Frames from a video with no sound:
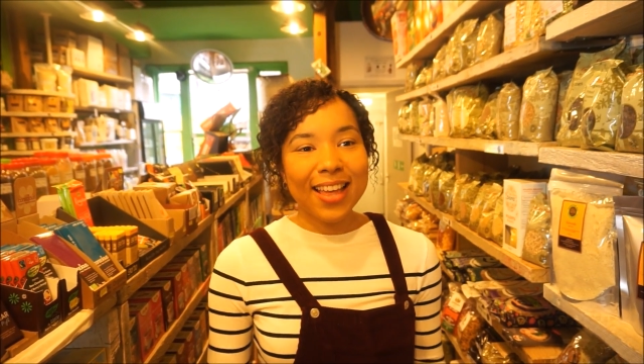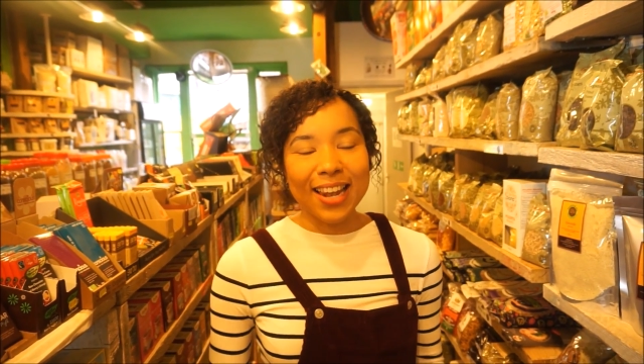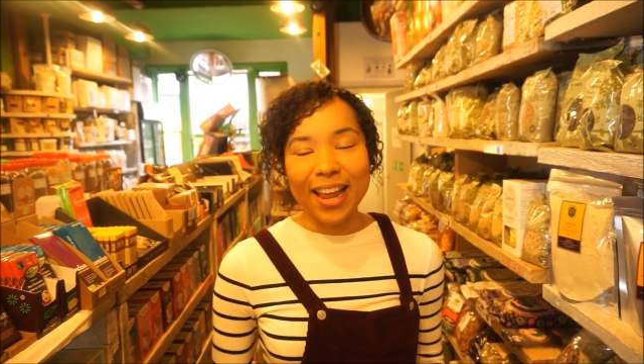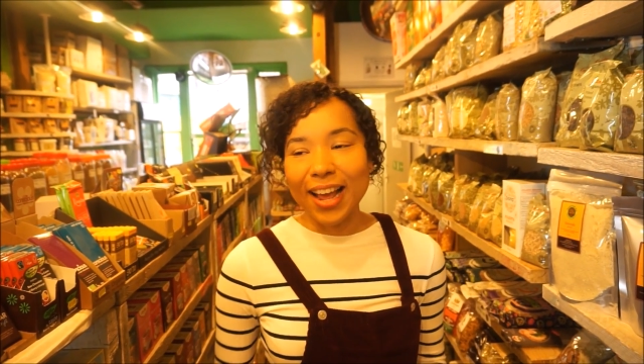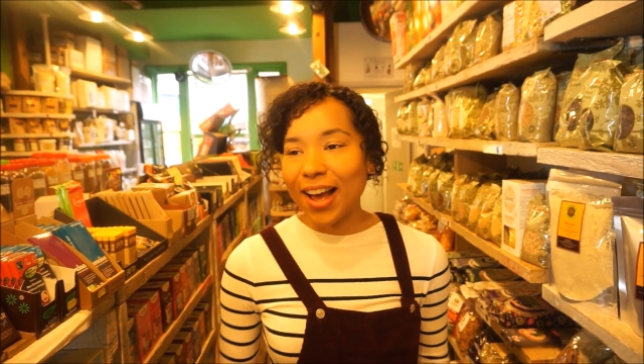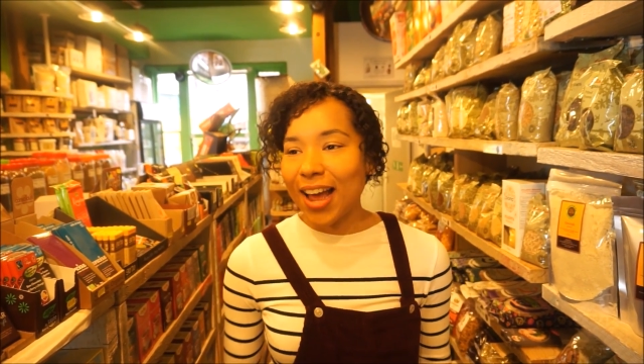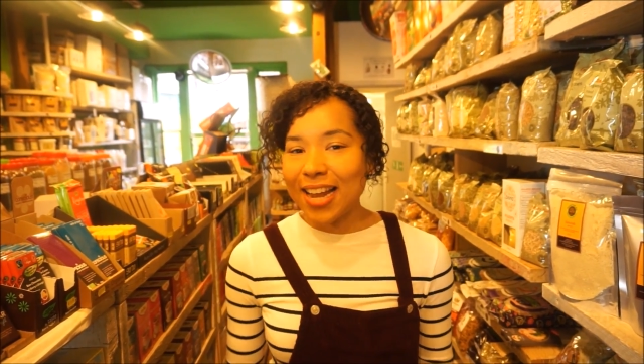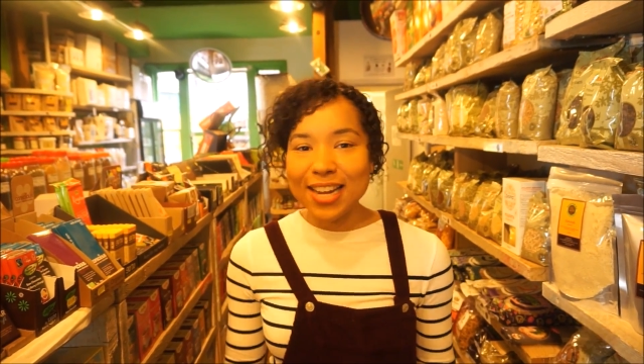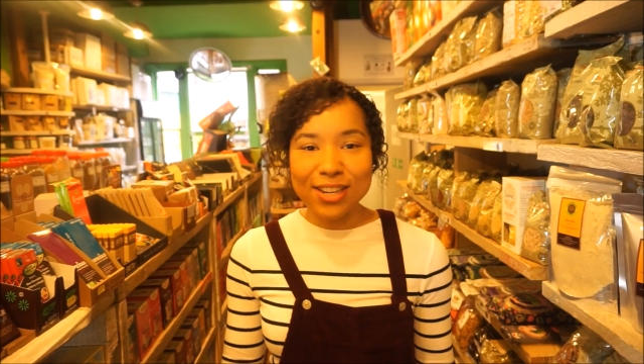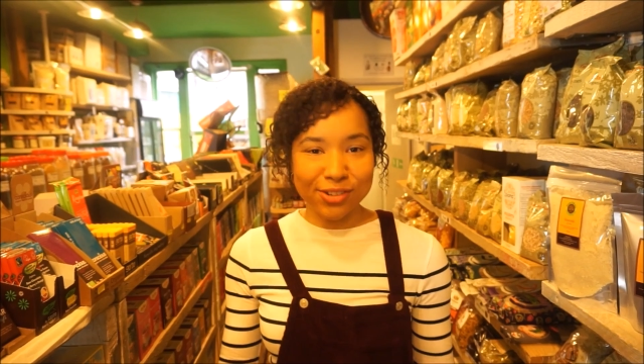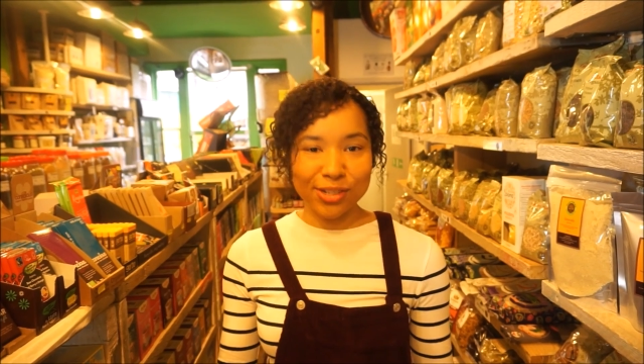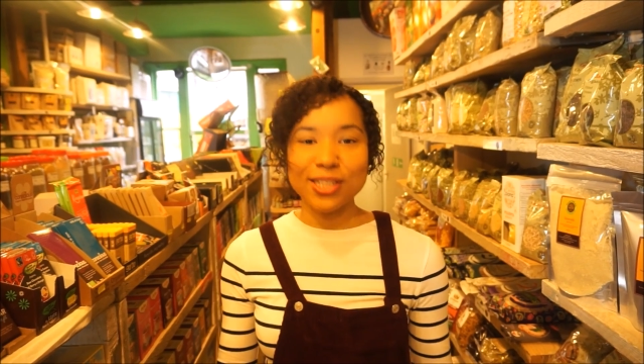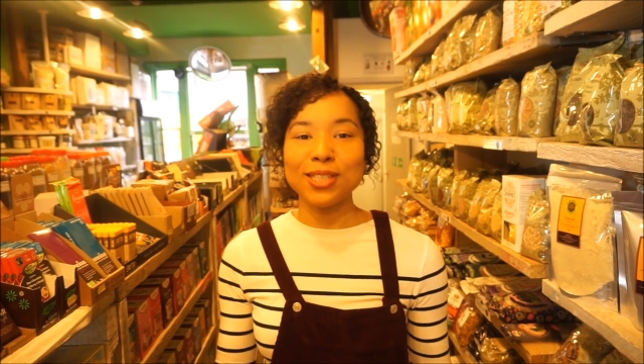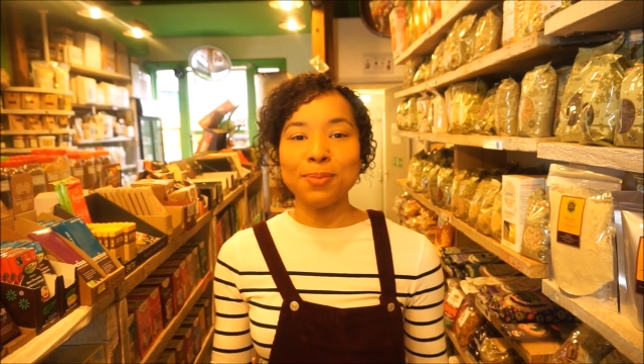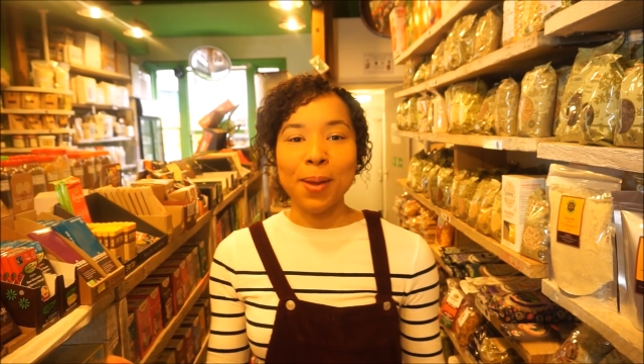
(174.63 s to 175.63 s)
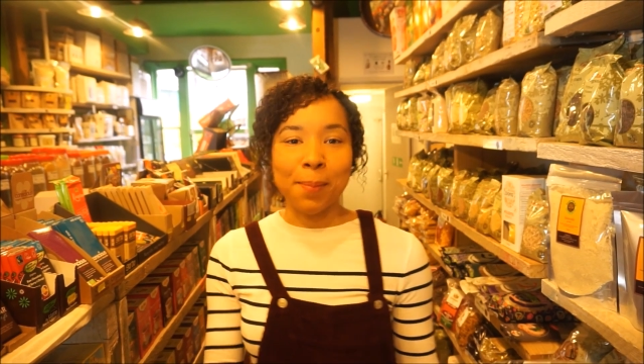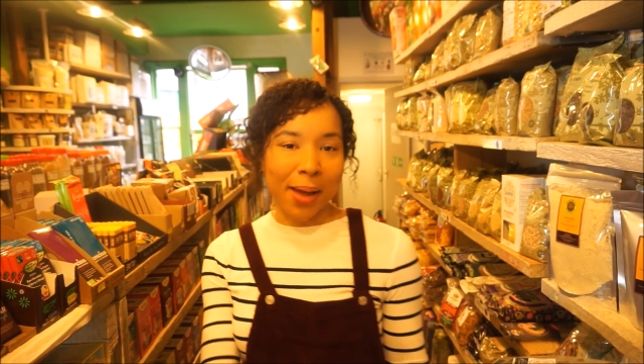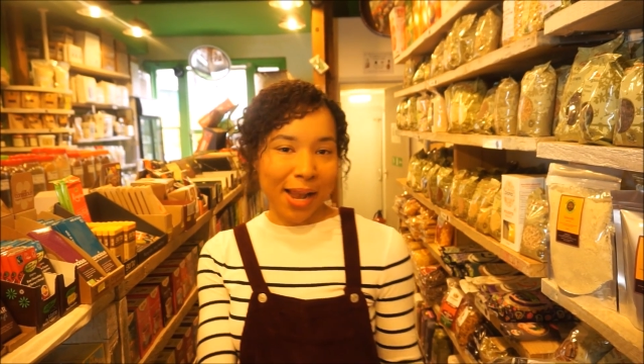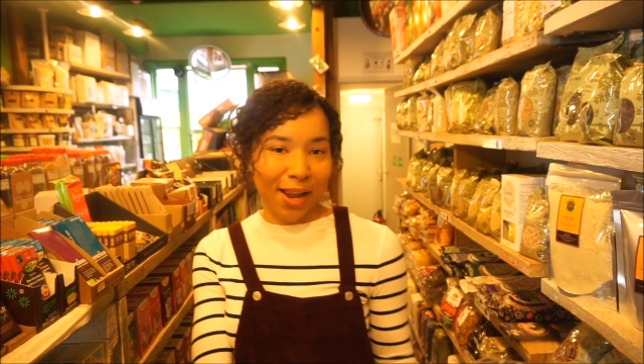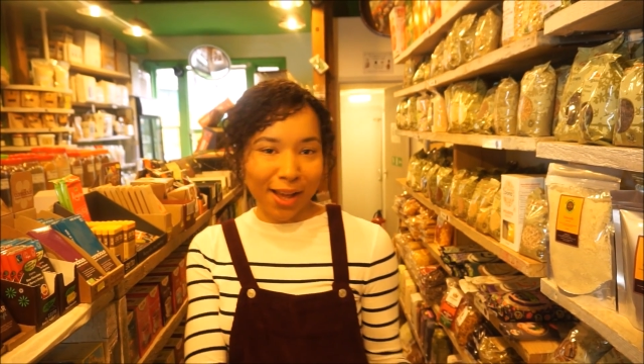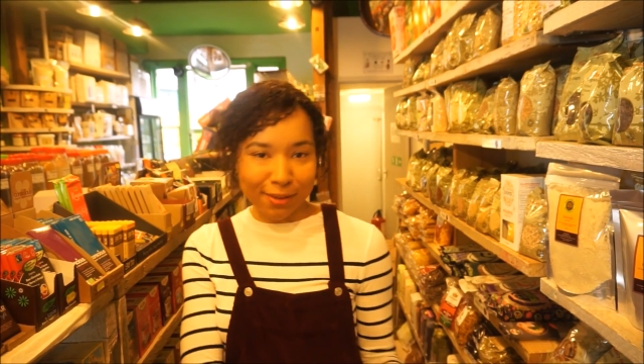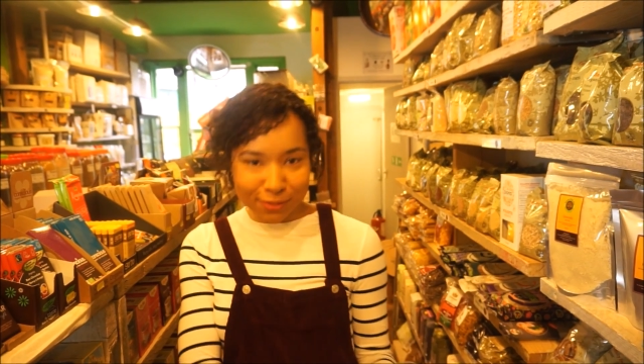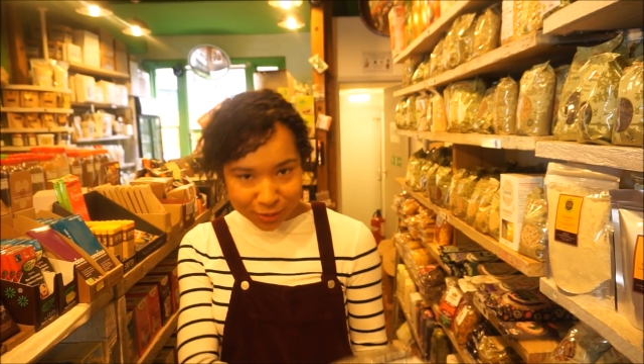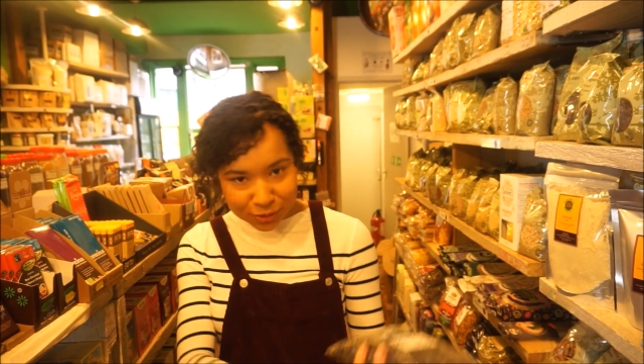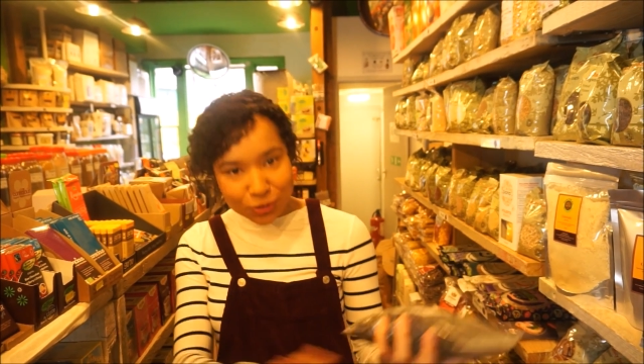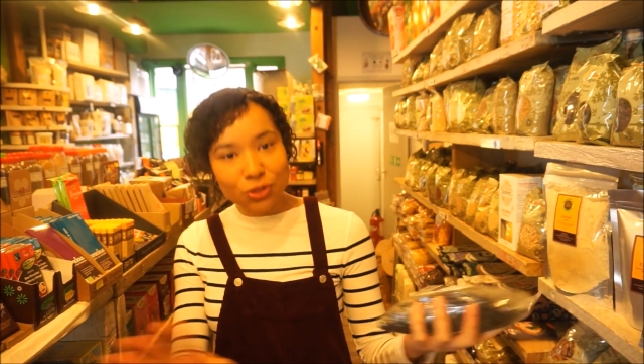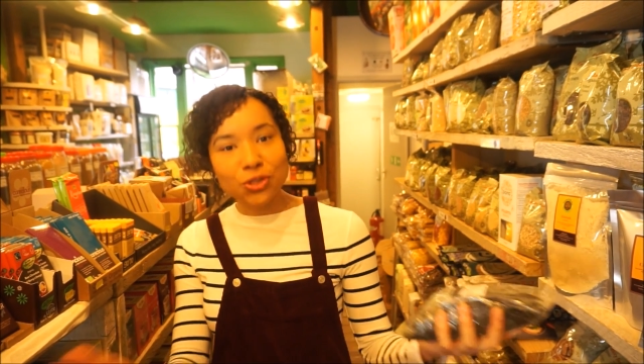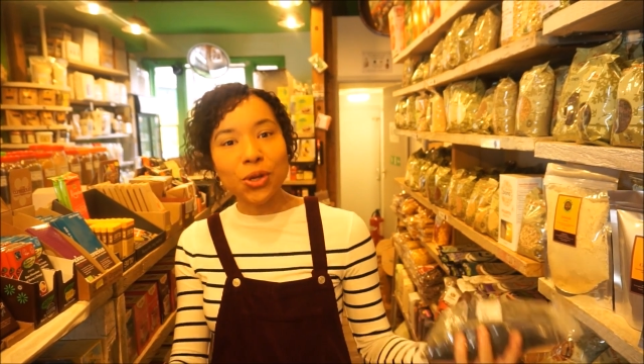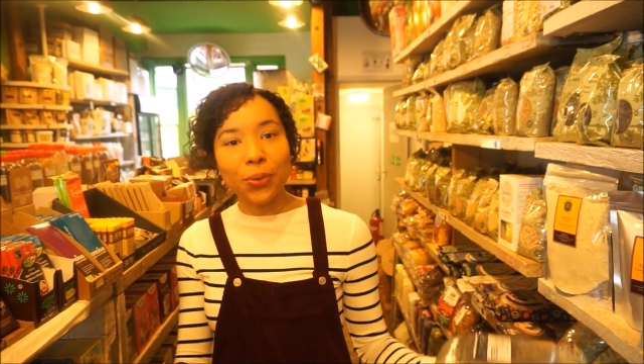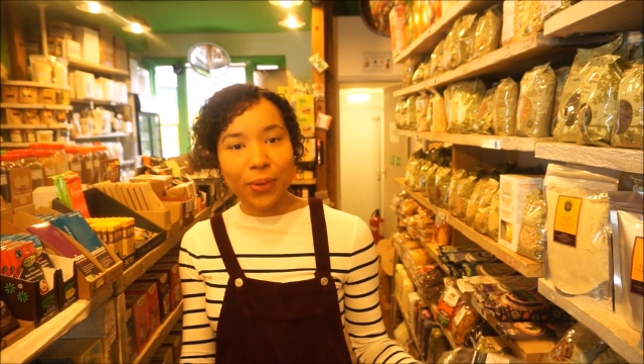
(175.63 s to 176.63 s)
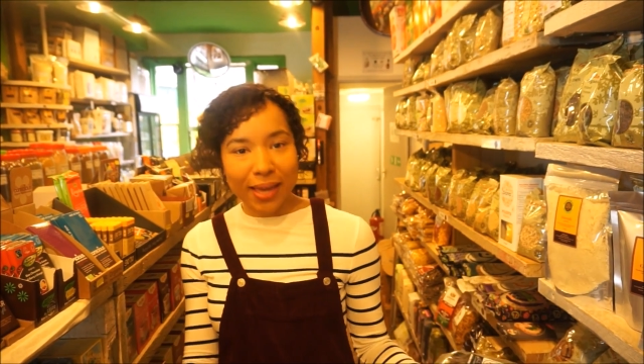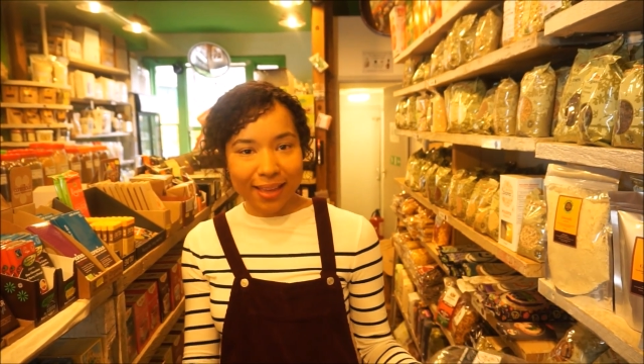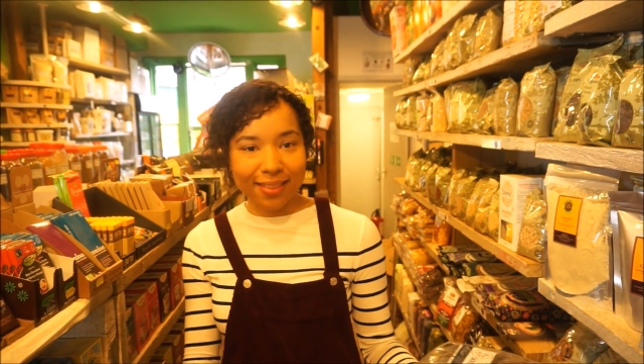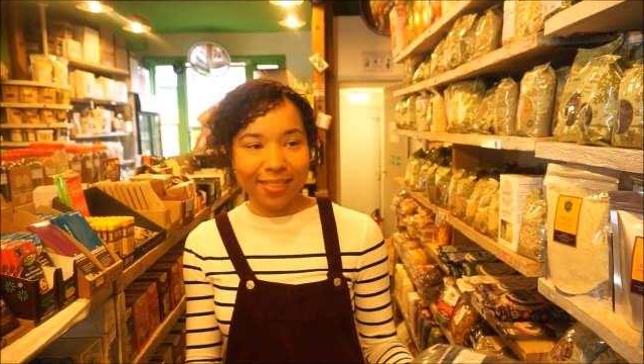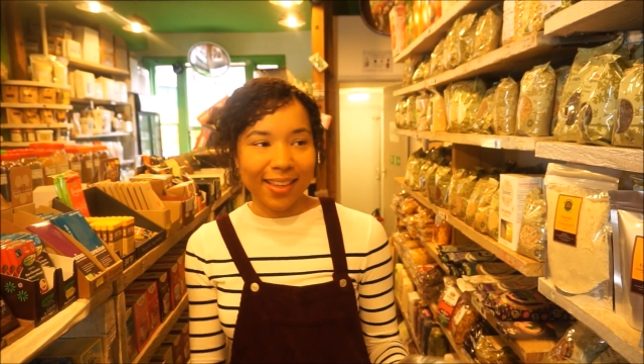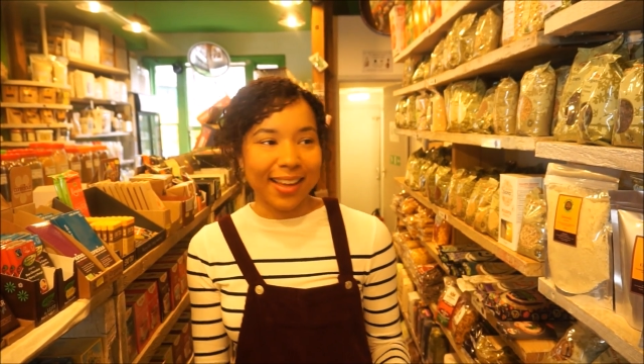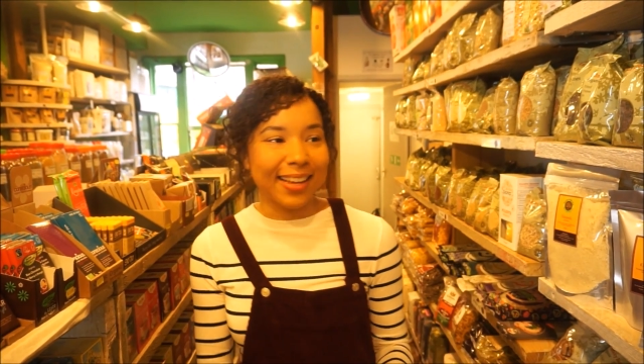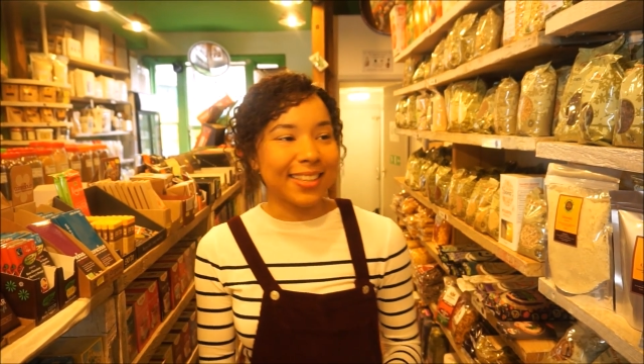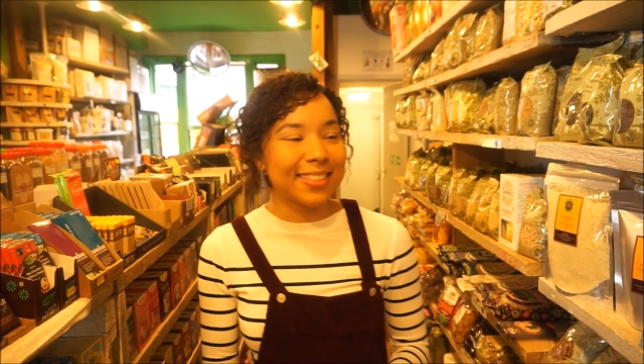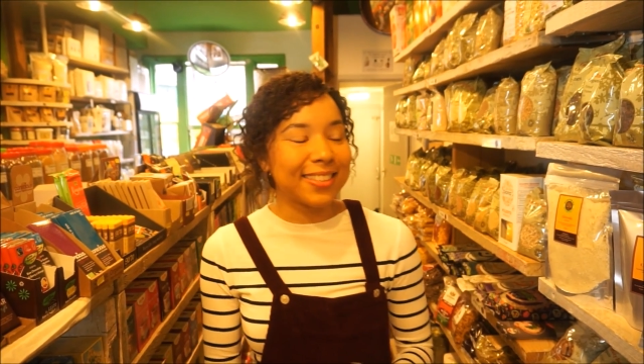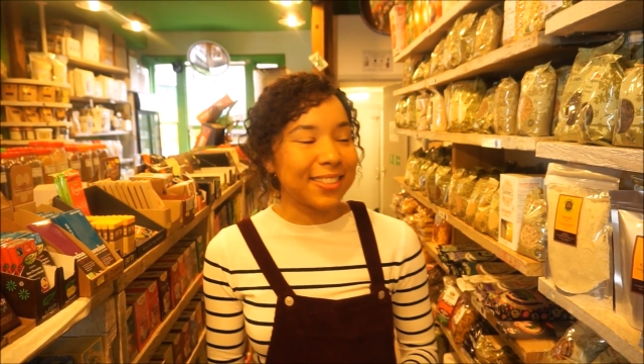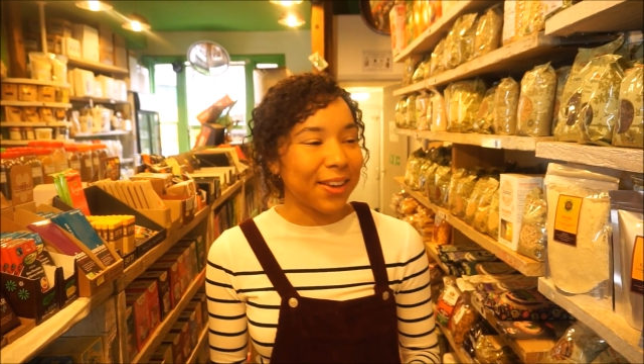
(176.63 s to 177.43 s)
Like I literally spend my life soaking things,